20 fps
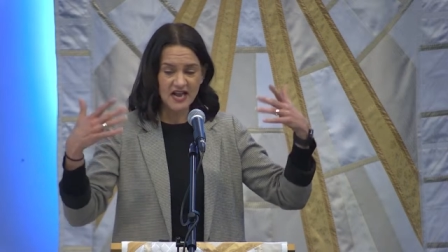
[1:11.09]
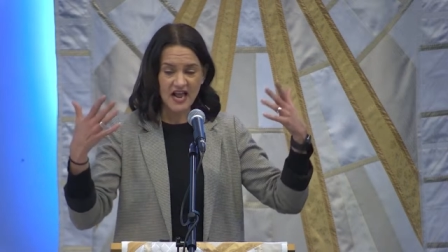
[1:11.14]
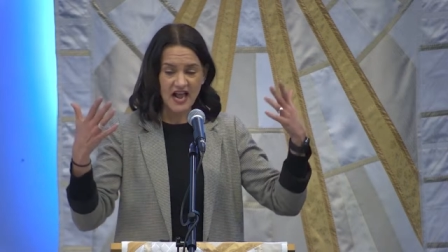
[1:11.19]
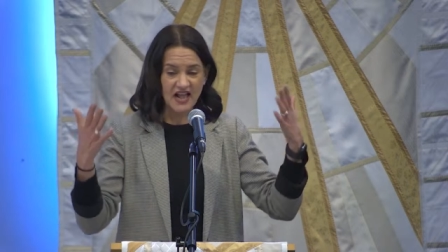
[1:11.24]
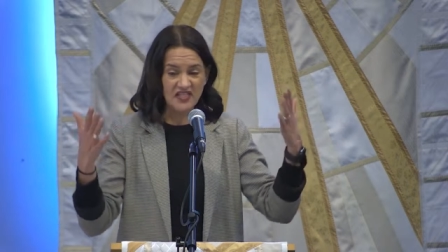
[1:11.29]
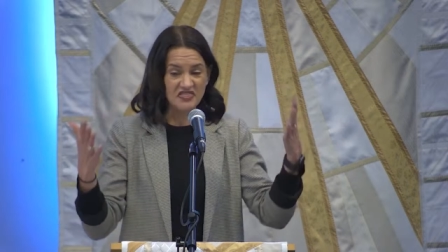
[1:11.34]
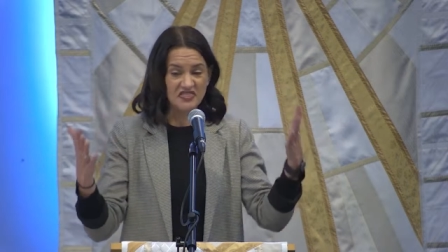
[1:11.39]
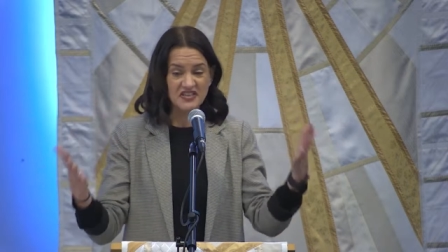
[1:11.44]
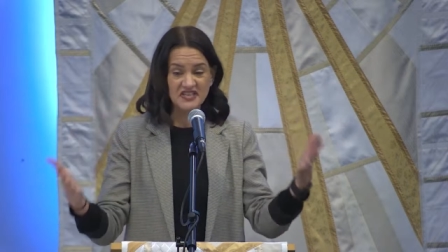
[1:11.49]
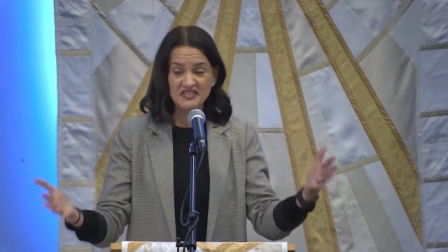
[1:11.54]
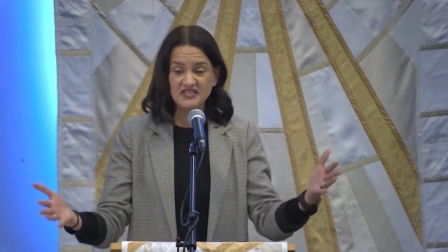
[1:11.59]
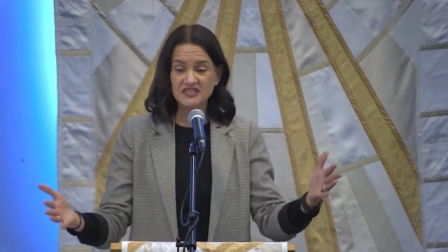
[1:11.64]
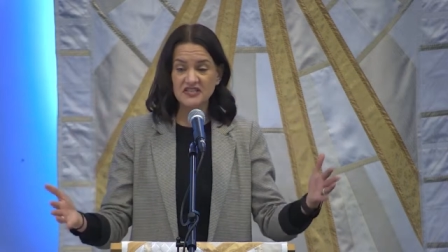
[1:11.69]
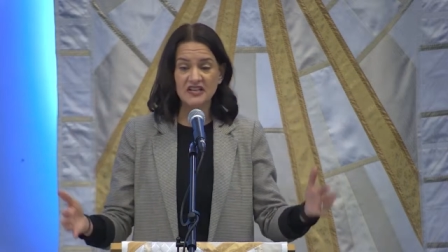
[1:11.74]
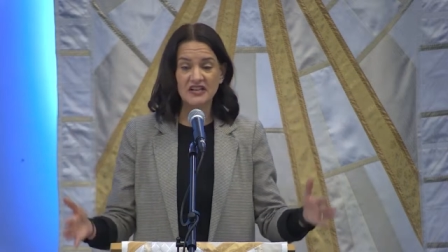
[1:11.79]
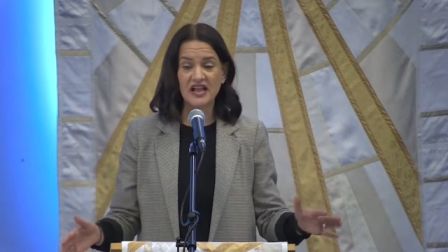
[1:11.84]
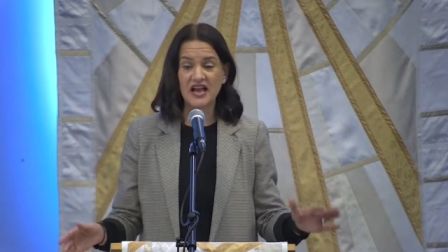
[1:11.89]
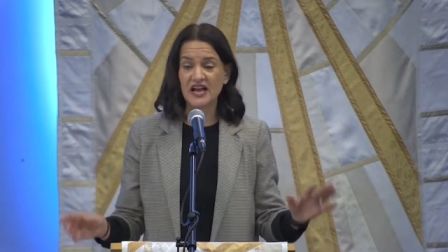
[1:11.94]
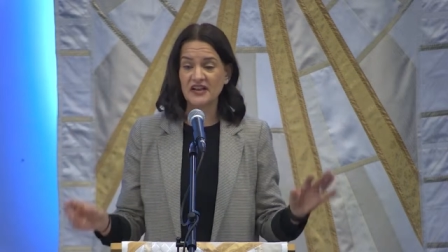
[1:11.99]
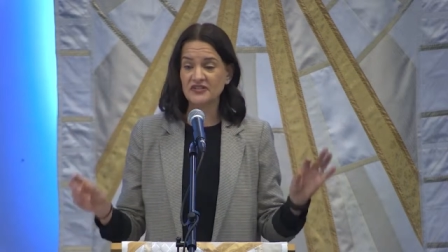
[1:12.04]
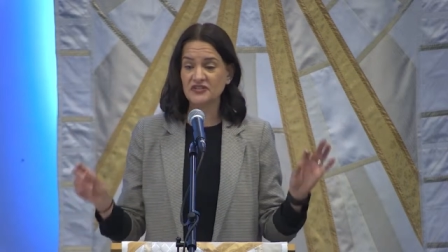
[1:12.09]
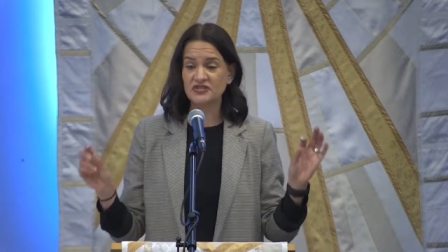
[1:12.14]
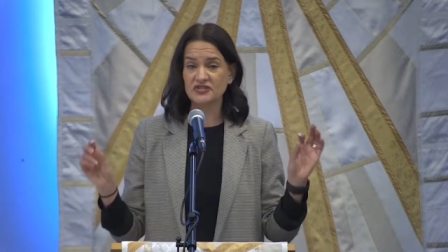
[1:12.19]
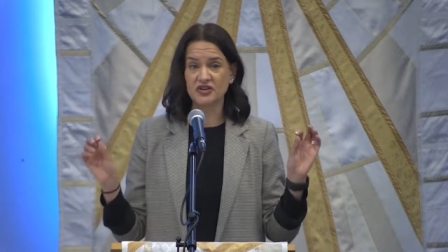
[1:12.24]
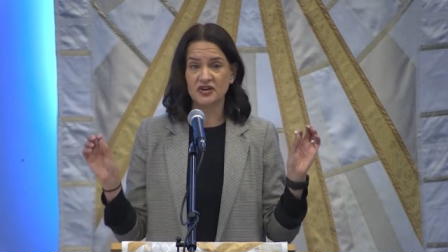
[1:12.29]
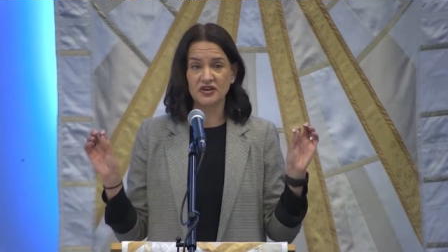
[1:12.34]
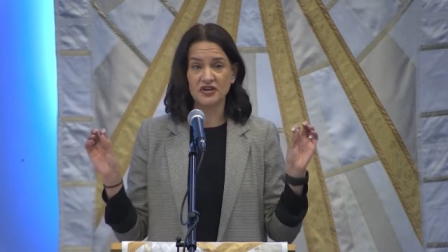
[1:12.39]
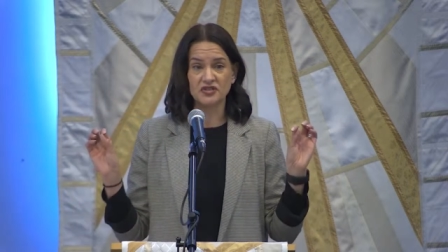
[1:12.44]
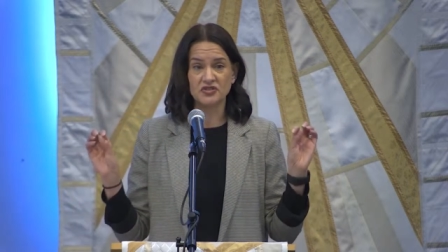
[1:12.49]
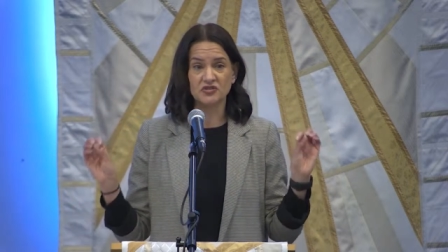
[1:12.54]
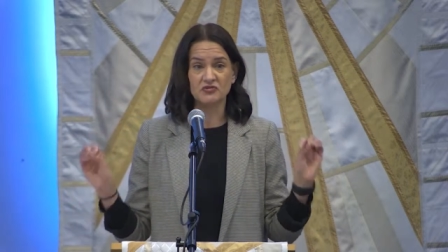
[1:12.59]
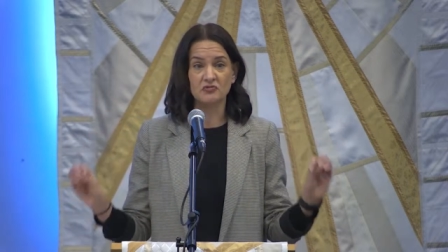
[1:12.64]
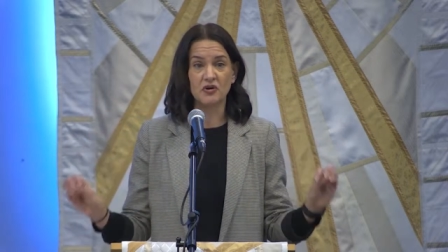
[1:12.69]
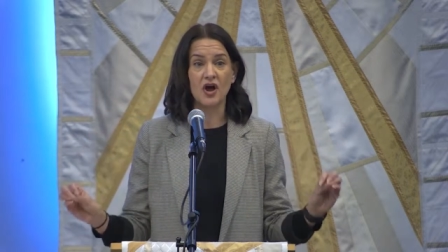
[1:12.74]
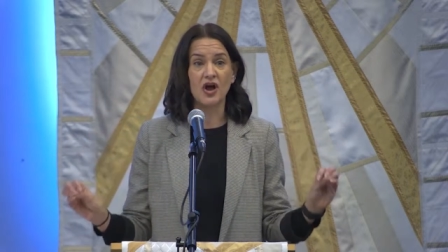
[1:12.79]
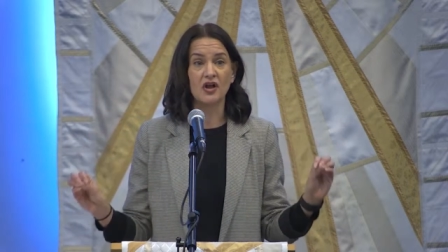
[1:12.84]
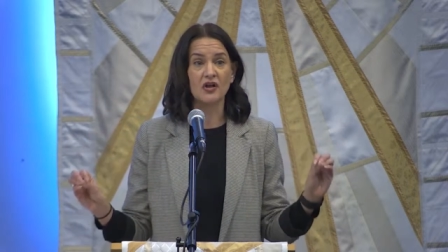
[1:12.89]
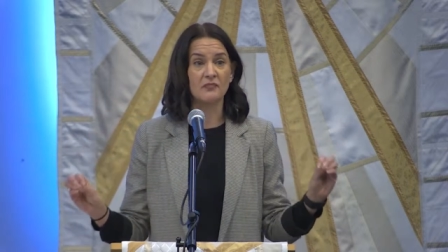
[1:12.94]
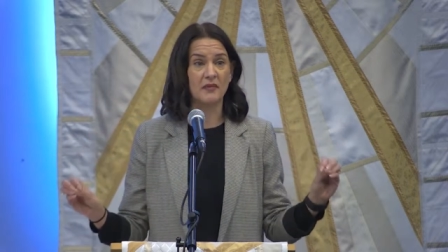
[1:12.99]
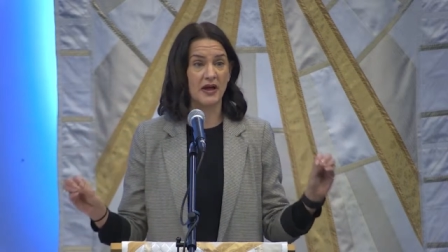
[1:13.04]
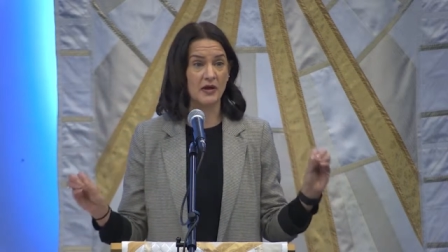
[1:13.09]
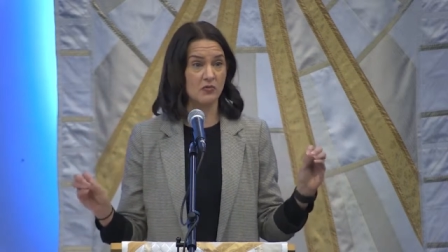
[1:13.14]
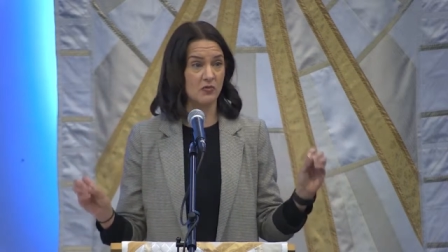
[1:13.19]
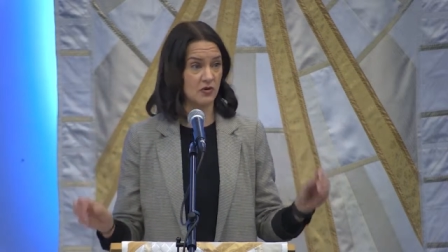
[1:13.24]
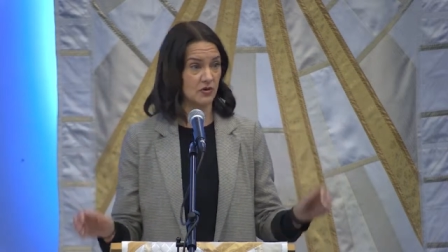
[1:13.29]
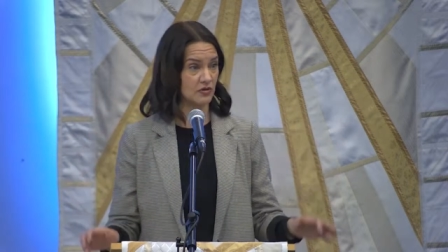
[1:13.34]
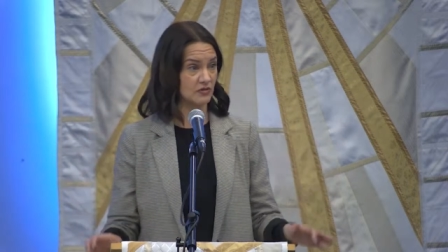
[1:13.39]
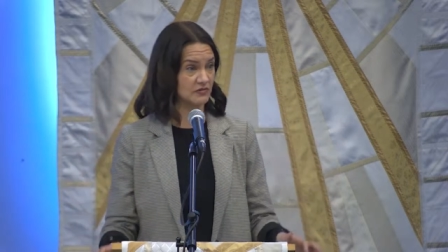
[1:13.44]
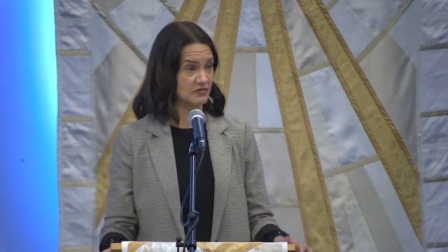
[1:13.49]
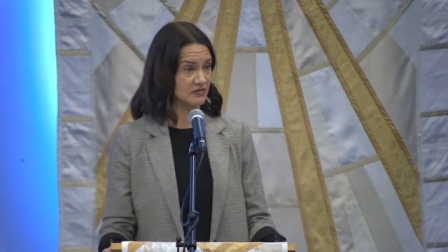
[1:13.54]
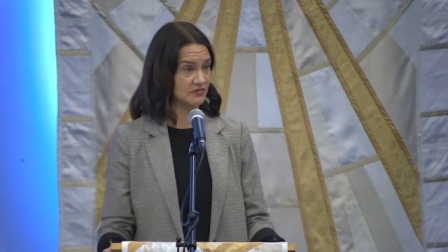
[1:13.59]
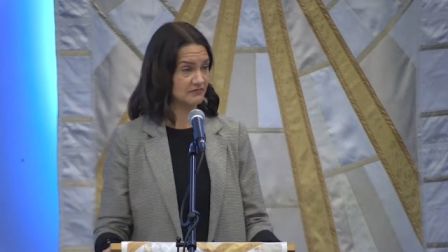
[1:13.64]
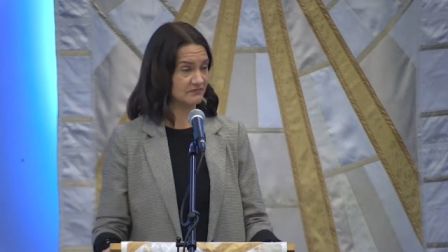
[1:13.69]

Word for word: and this class started to rock my world.